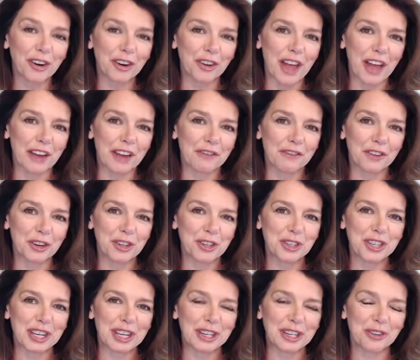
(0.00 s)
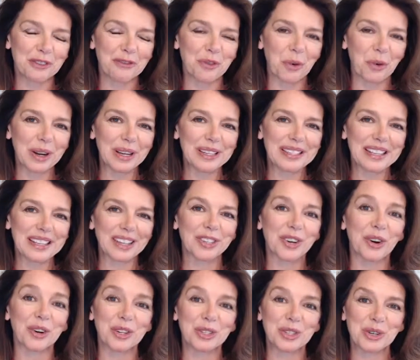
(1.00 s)
or that first inner voice, that's
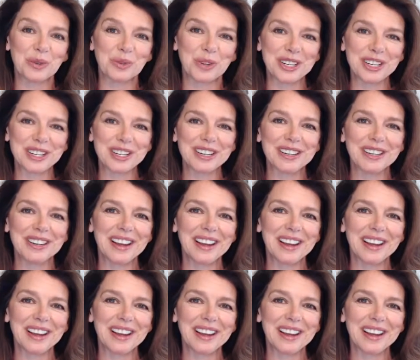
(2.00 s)
our intuition.